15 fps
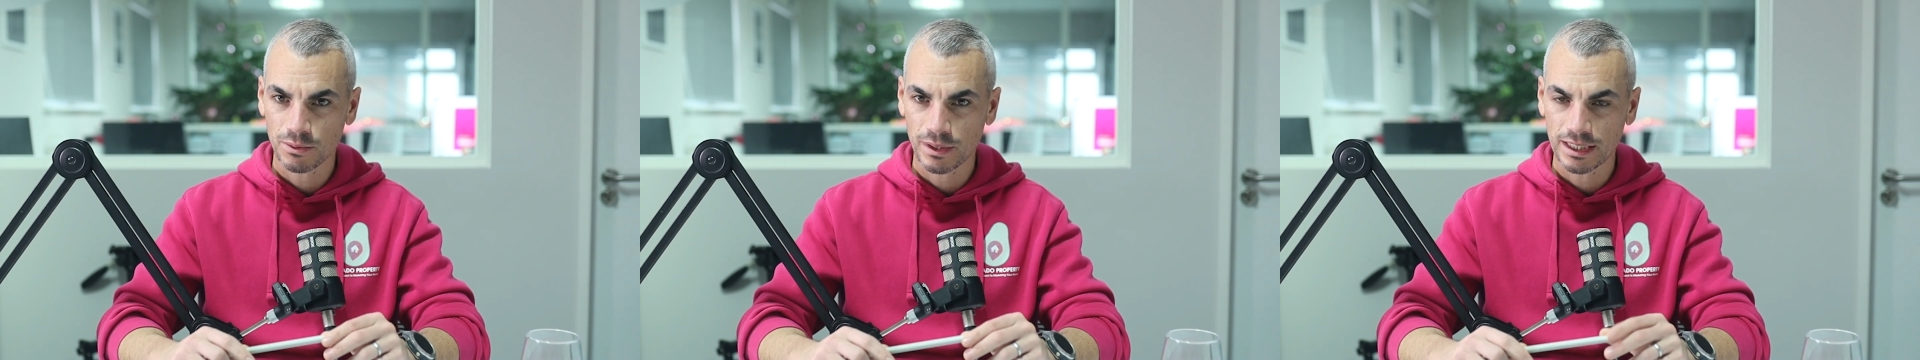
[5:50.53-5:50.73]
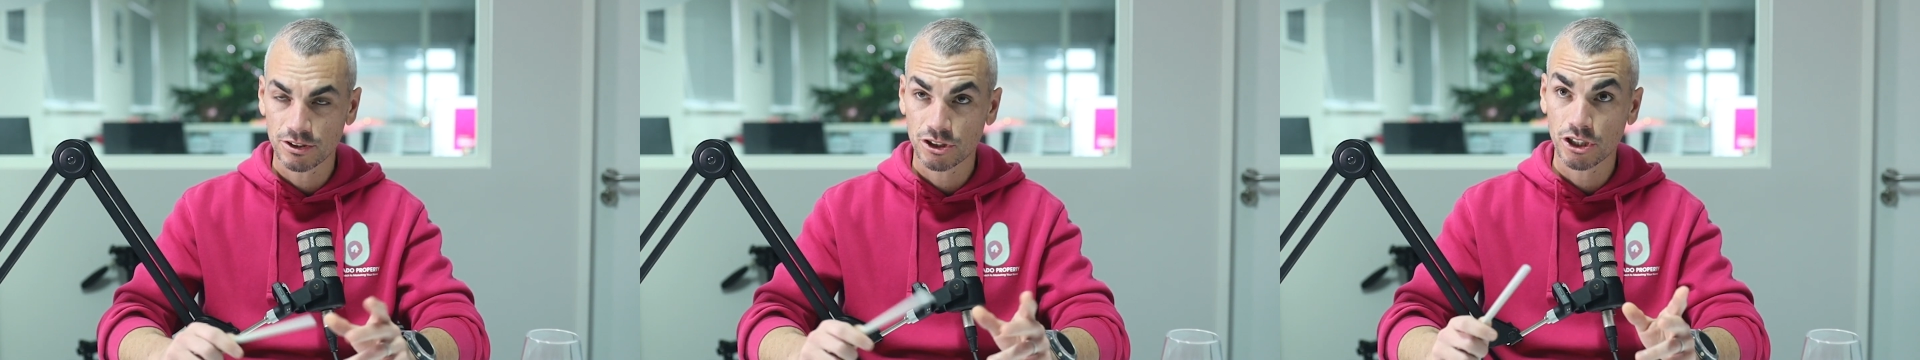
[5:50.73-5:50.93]

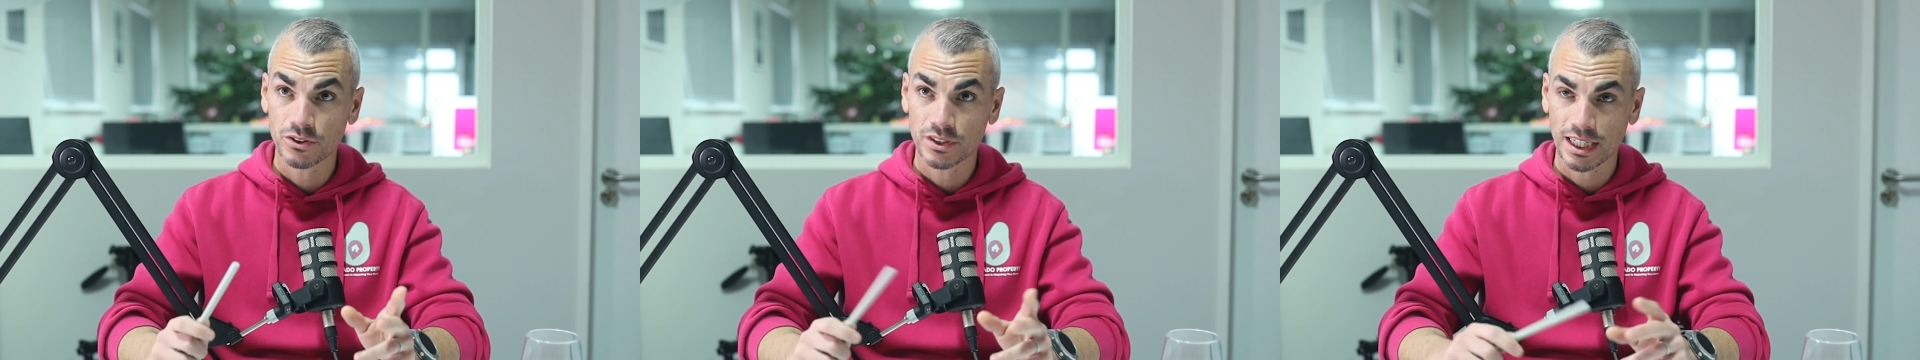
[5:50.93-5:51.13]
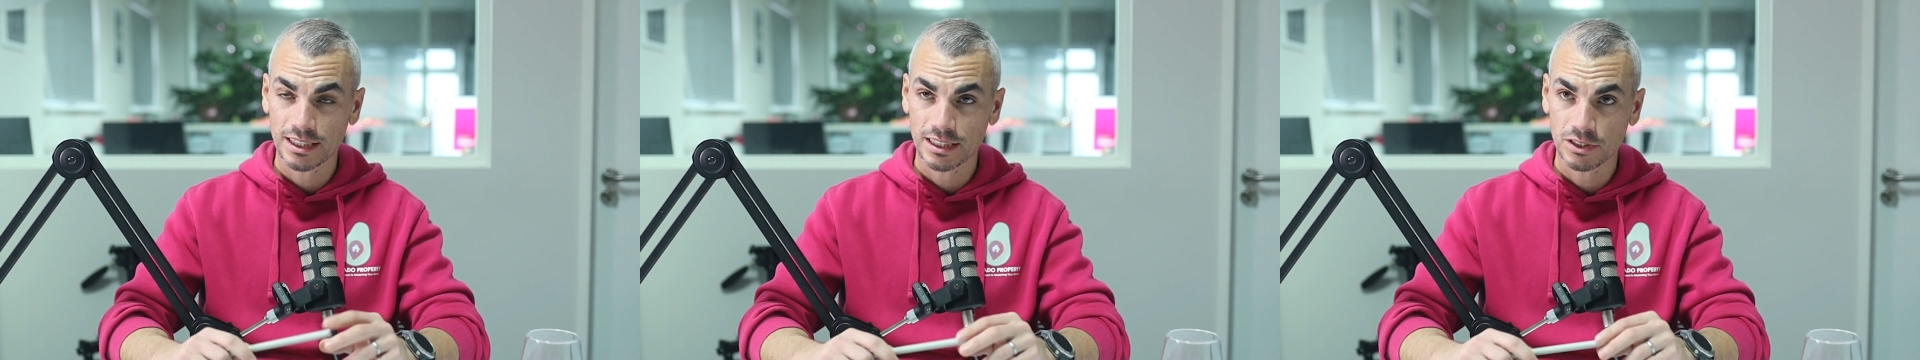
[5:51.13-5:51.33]

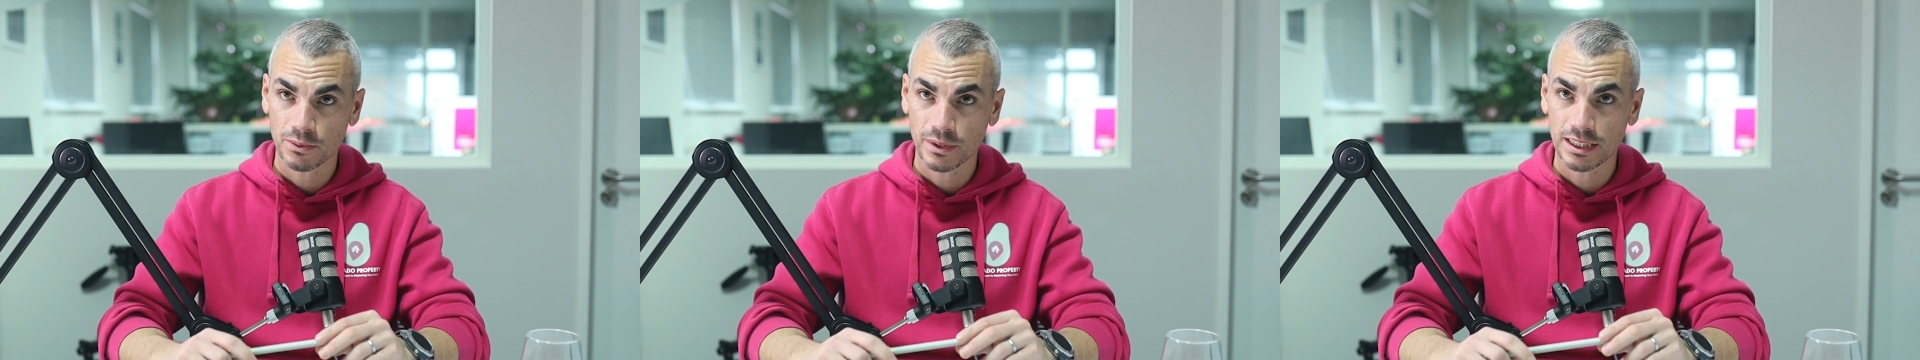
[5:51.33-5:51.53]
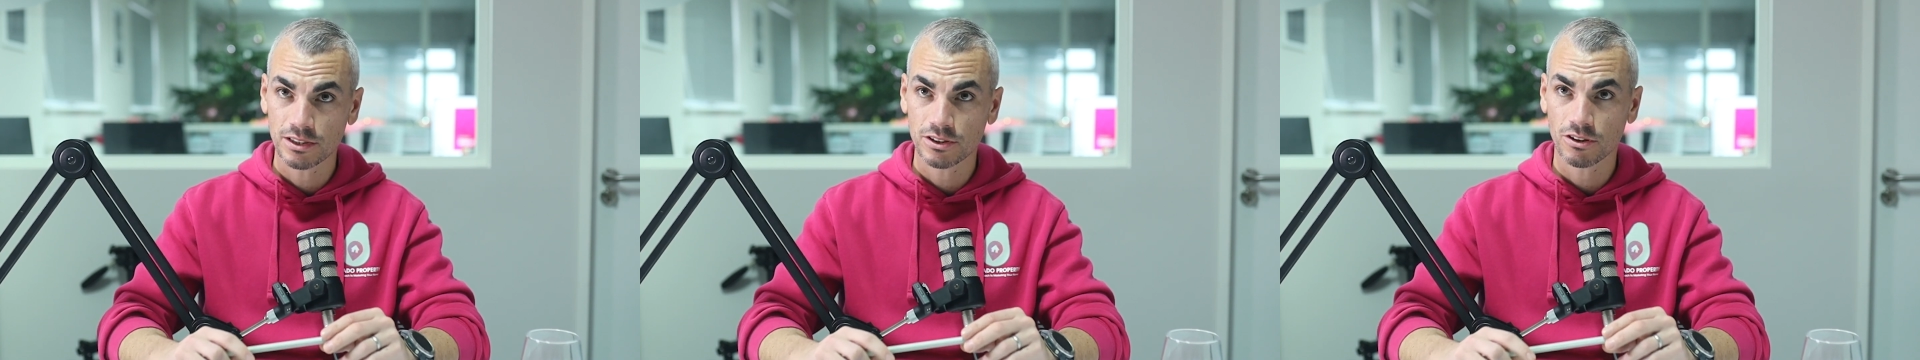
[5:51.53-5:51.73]

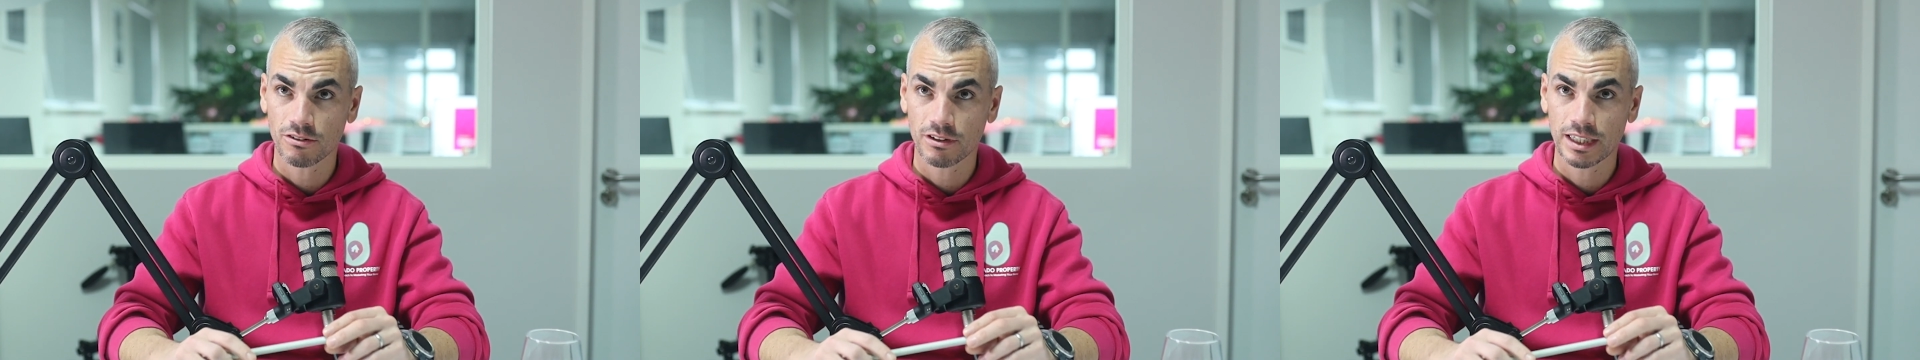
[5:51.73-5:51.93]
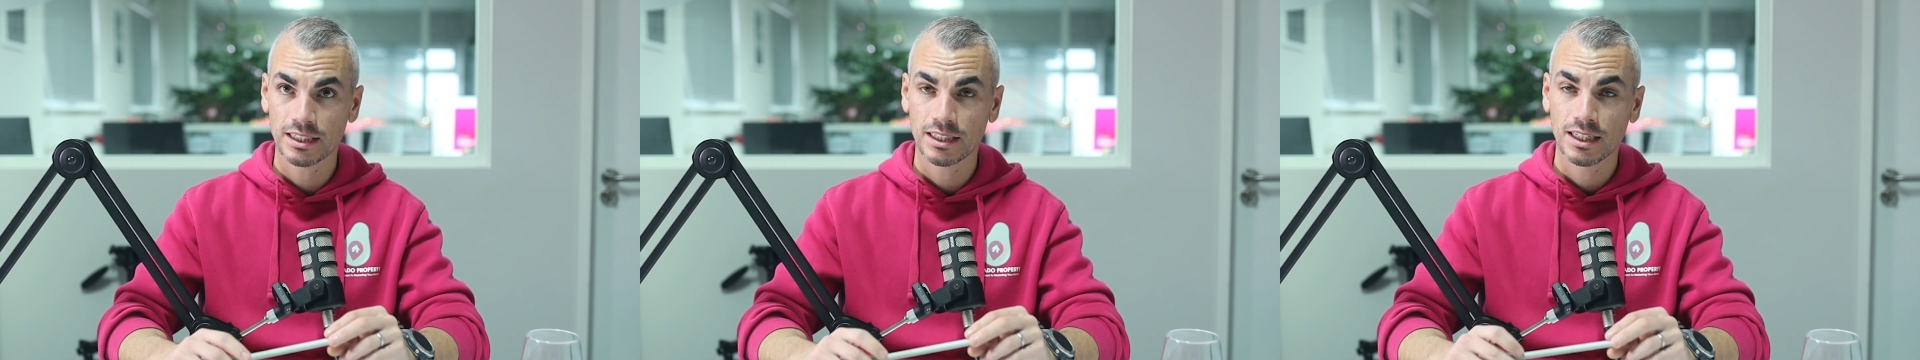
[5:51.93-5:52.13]
week,
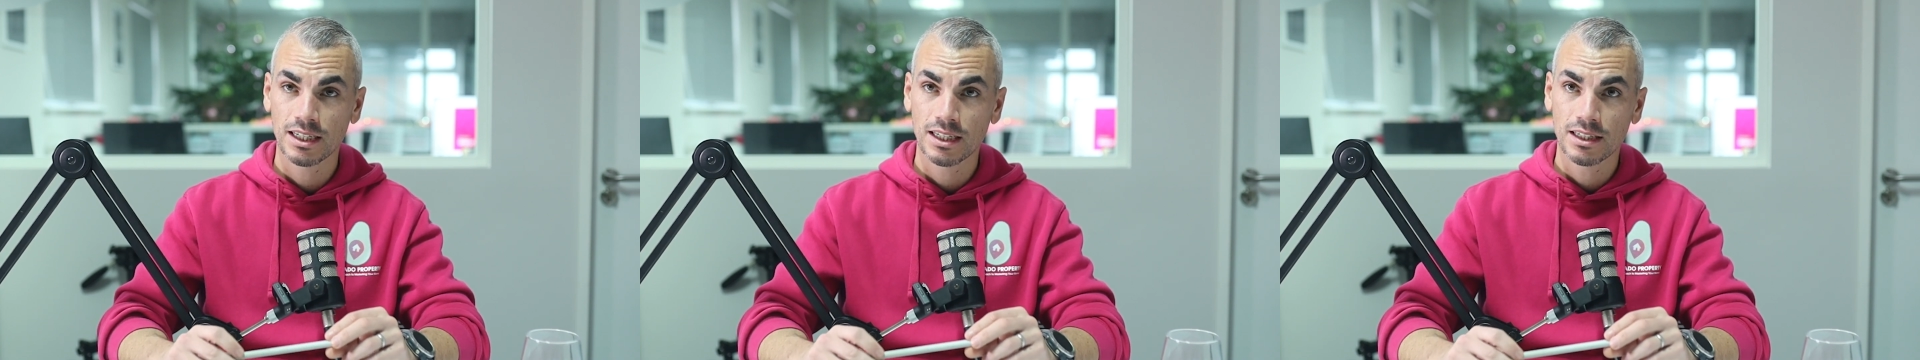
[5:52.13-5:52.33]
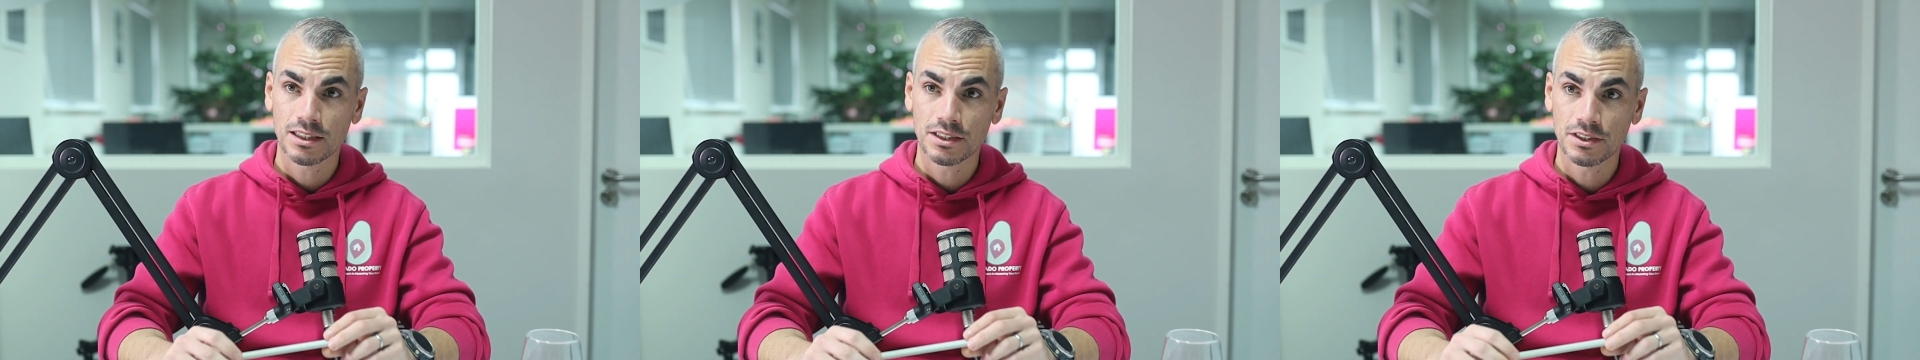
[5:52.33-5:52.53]

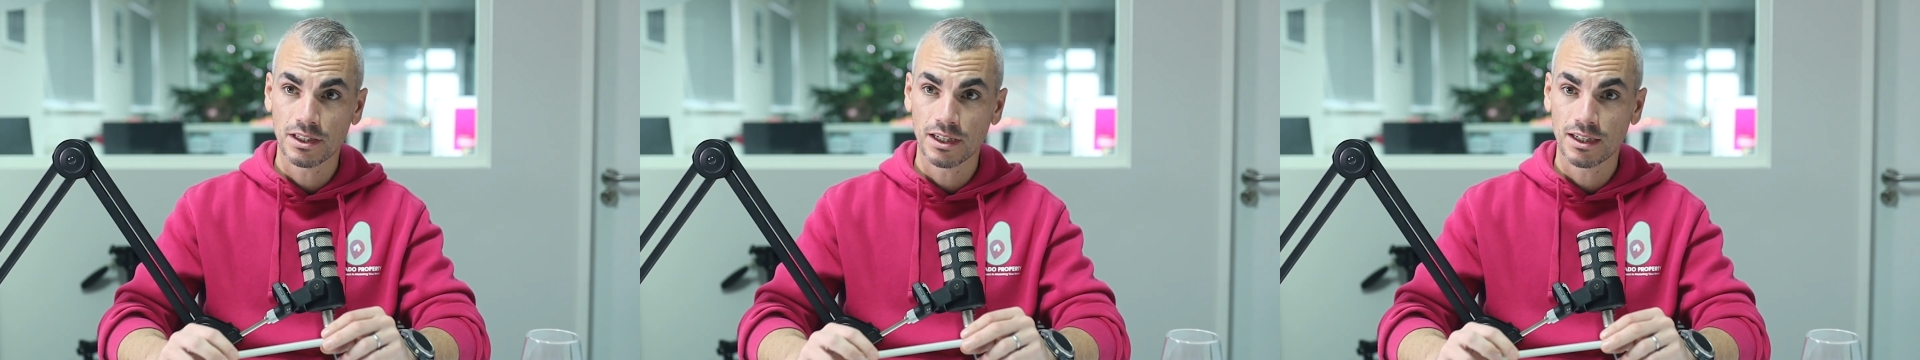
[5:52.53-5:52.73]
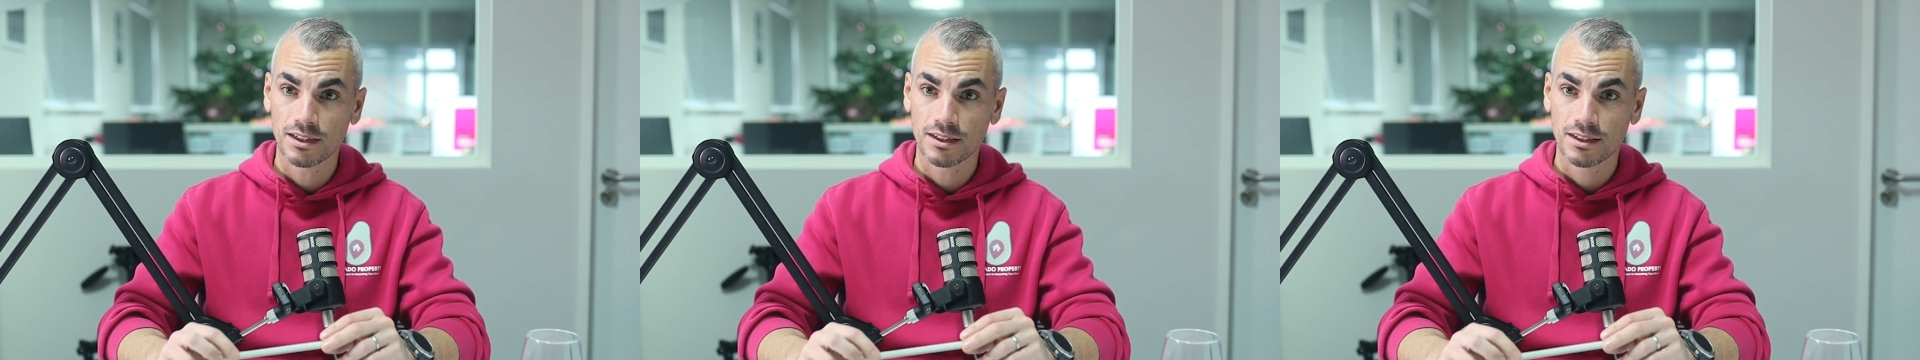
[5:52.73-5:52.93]

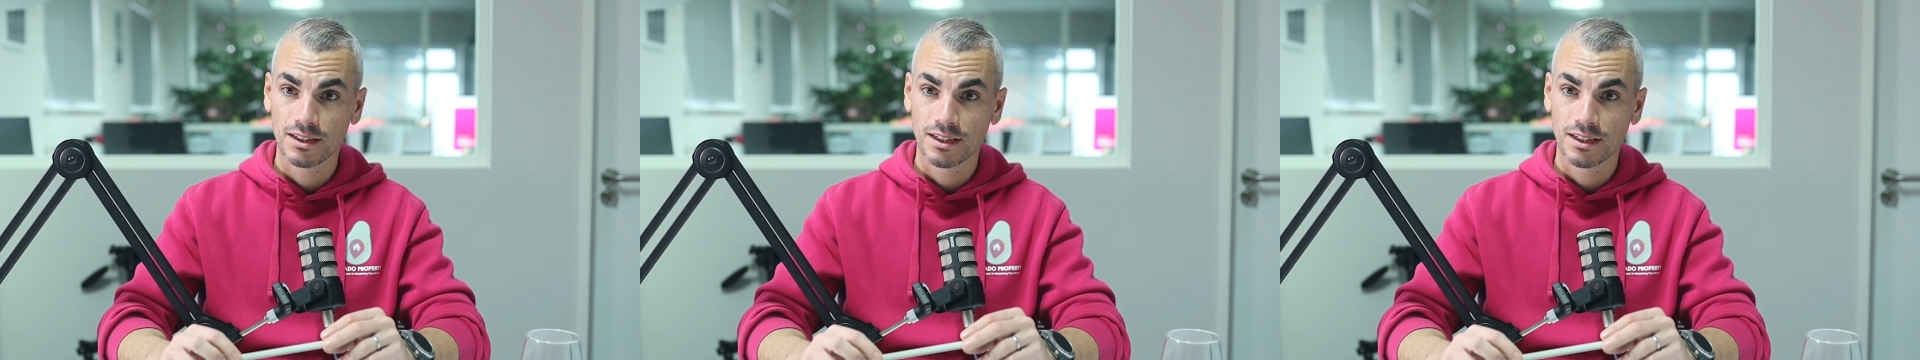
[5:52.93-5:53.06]
that